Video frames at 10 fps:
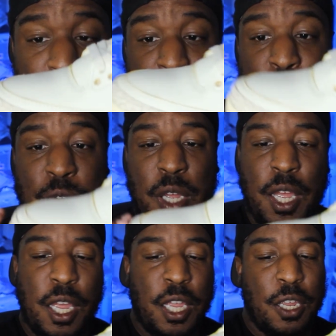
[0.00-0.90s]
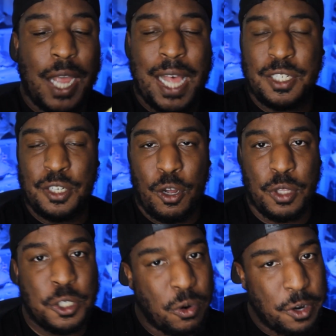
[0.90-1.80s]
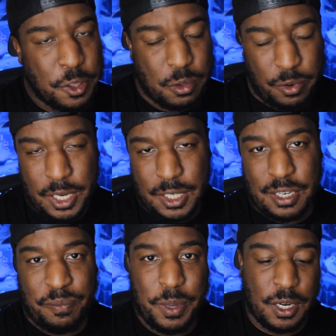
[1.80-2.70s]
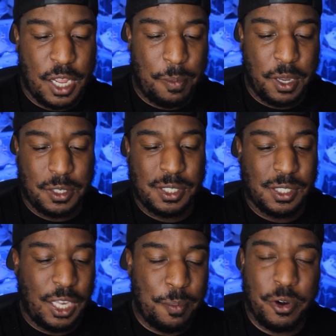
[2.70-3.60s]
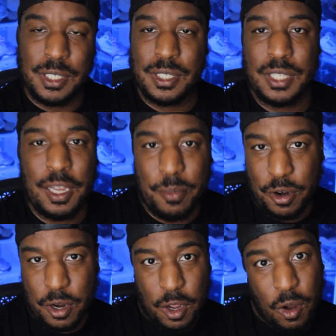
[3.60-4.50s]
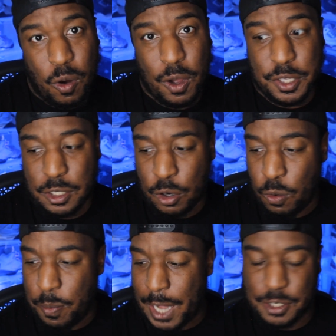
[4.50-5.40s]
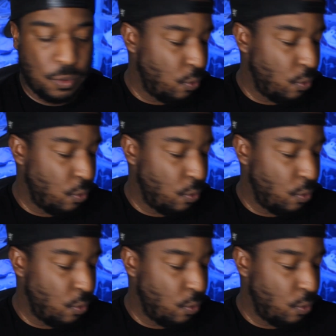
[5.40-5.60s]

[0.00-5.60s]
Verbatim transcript: the shoe. You guys know the Jordan 3s have been coming slimmer and slimmer on the toe box